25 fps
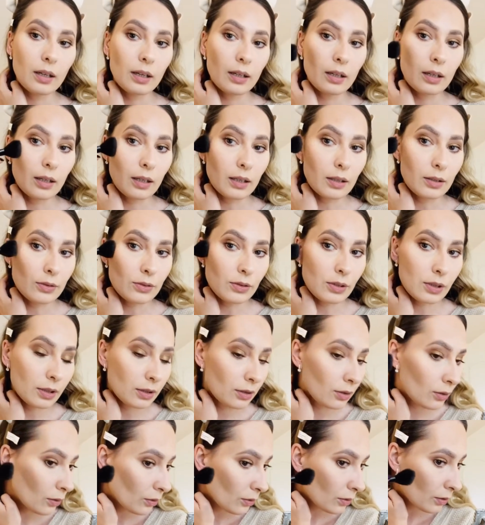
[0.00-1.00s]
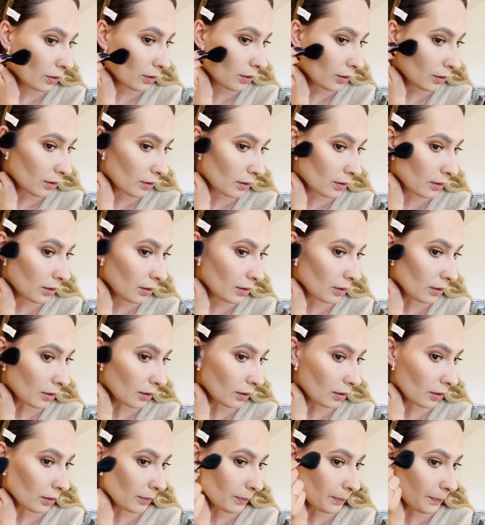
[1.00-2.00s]
I usually don't
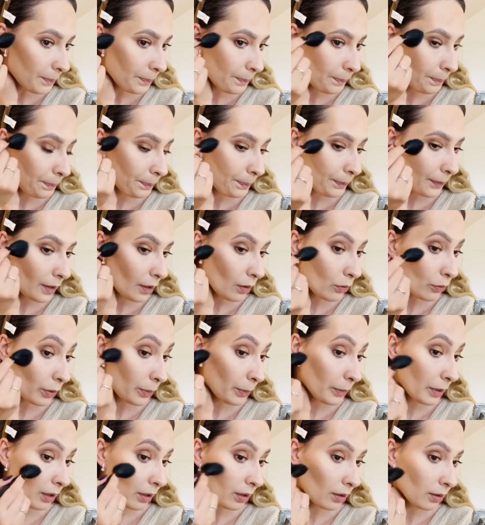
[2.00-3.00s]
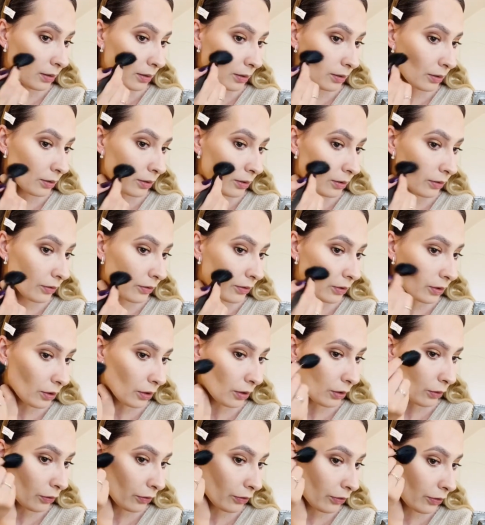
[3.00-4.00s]
cream contour
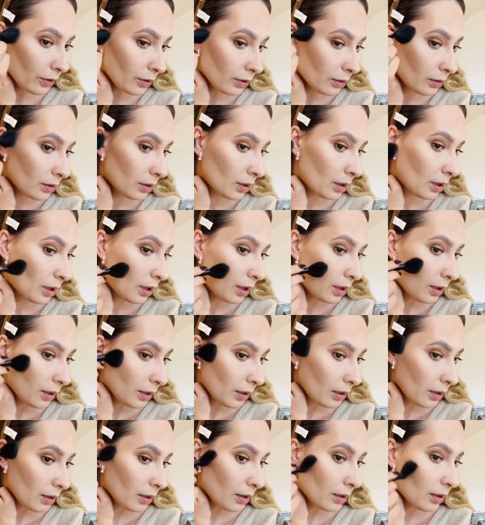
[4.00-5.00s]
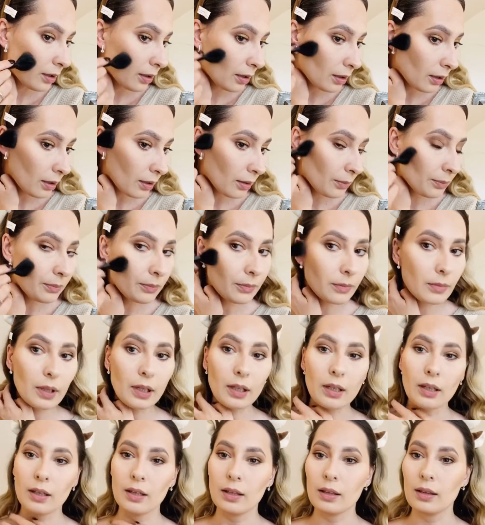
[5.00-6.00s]
very often.
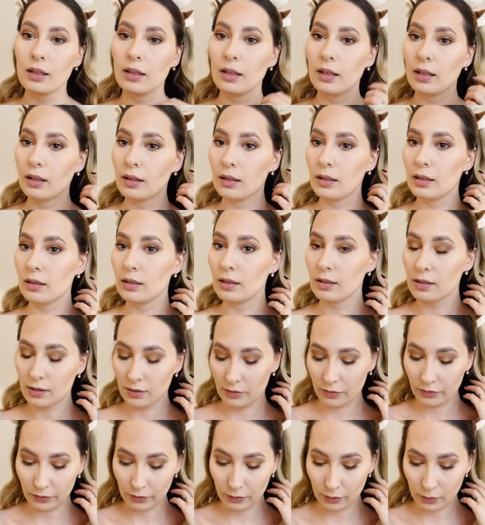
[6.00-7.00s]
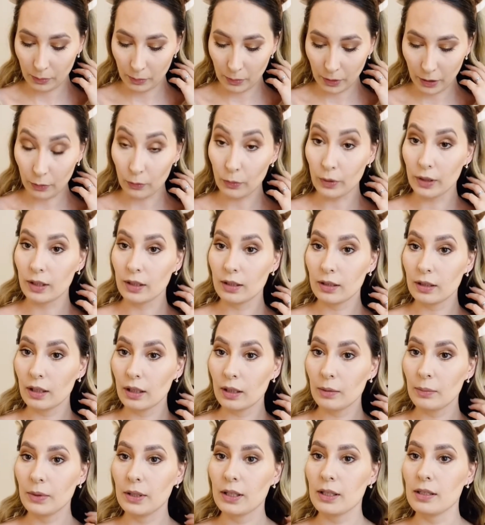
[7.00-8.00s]
I think I did this for my wedding
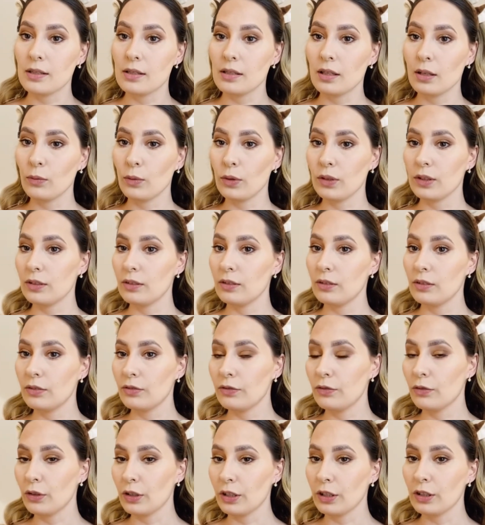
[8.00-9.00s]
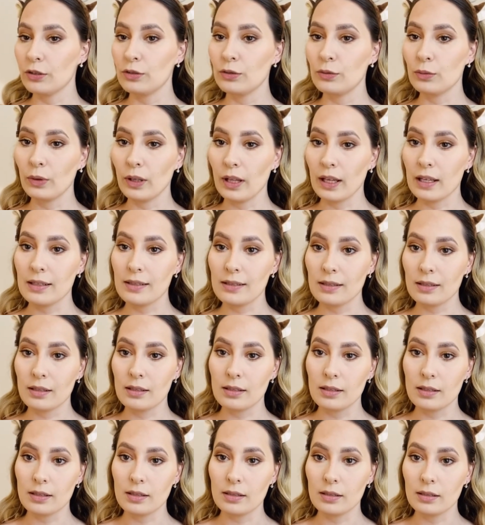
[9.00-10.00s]
day because I wanted for it to last
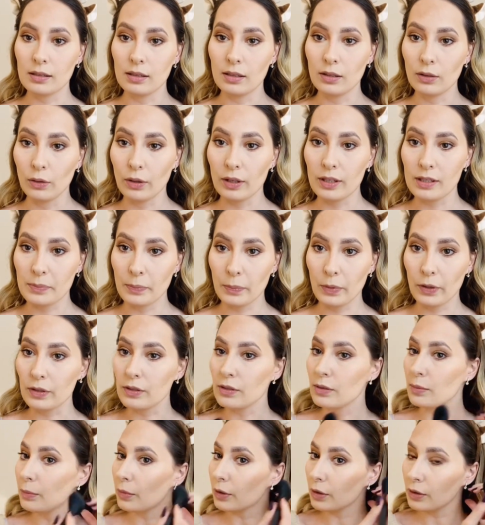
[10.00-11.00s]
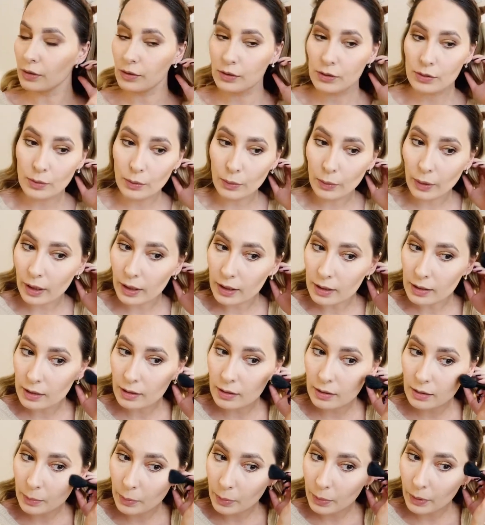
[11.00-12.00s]
as long as possible, so I
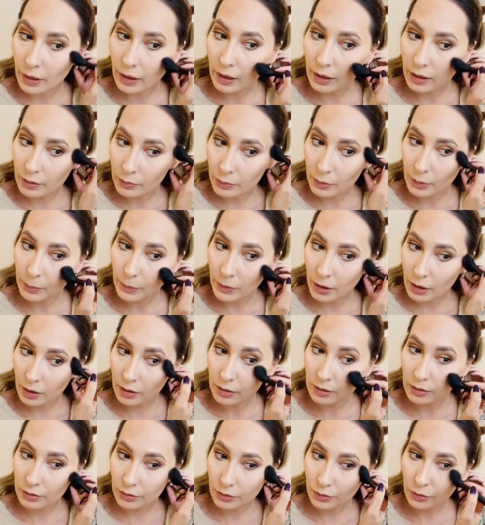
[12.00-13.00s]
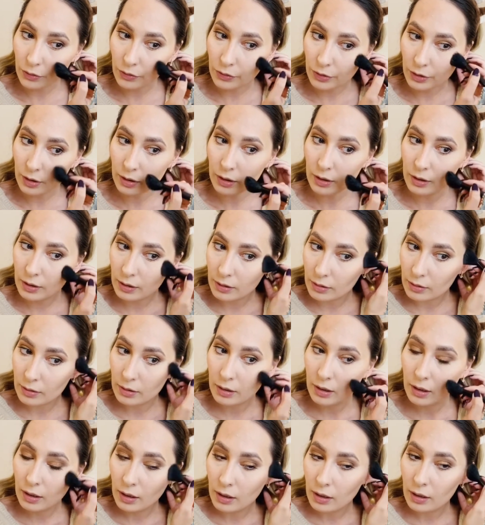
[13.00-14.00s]
did apply cream contour
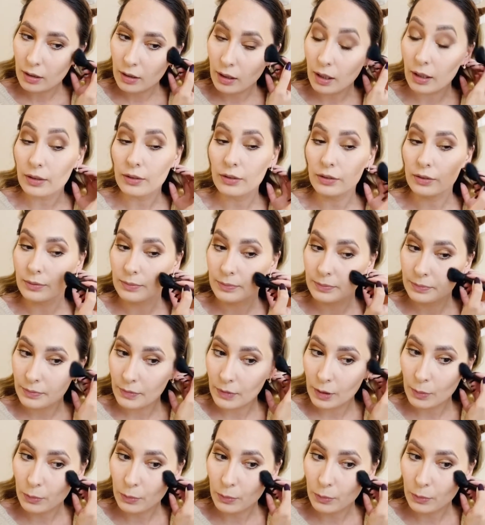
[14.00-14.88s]
under the